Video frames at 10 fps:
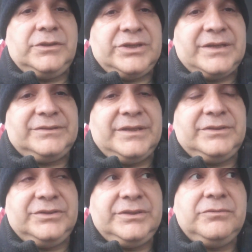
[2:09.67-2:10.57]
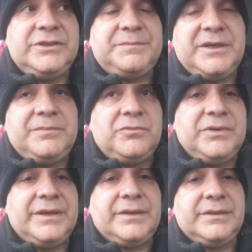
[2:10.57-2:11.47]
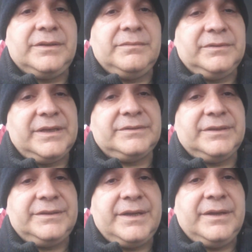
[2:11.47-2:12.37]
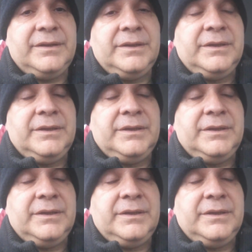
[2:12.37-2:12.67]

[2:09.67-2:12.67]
Jack said, "Do you see all these people here?" Dad said, "Yeah."